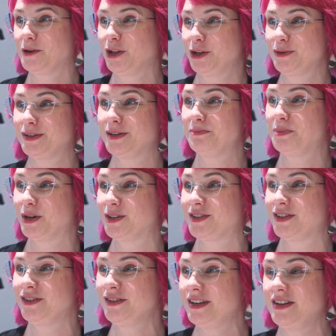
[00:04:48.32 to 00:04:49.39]
close and
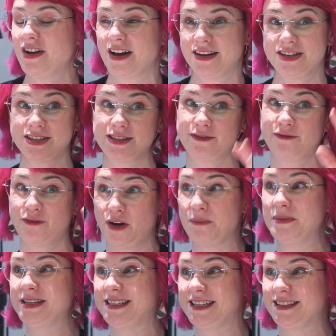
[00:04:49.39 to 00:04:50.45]
personal and not just from
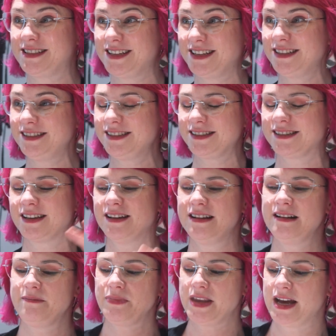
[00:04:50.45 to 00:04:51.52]
a distance.
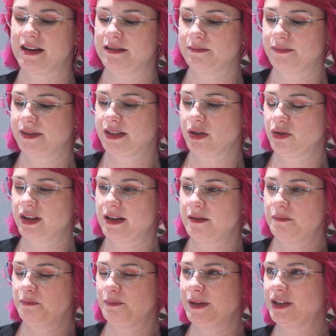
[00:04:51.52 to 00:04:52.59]
So the
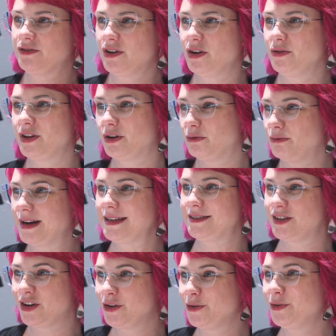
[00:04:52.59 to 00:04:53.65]
Bitro, the
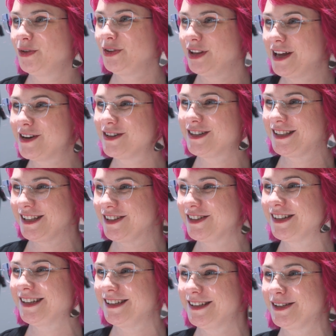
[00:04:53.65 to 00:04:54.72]
Resno letter
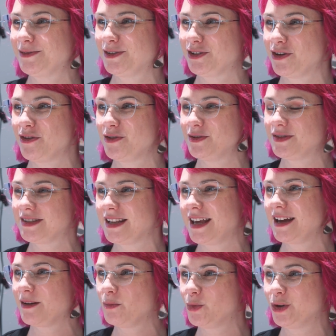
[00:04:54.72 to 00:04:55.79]
series, which are those
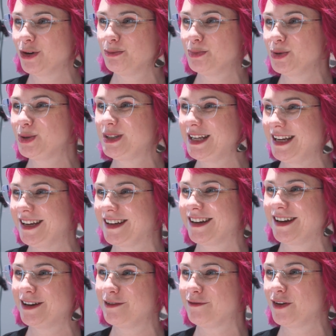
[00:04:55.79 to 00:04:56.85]
more boutique
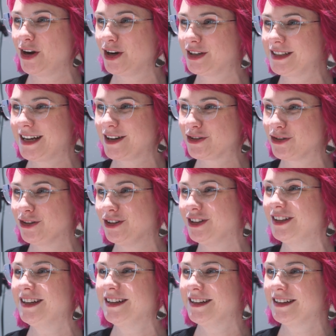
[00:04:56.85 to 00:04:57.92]
kind of
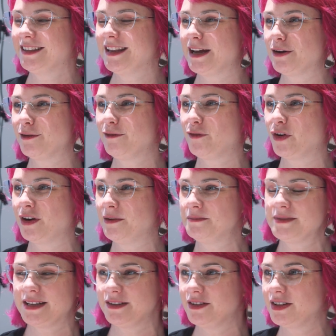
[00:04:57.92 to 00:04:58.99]
architectural letter
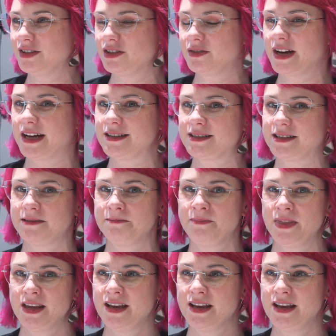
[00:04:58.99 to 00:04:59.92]
forms that you can do custom,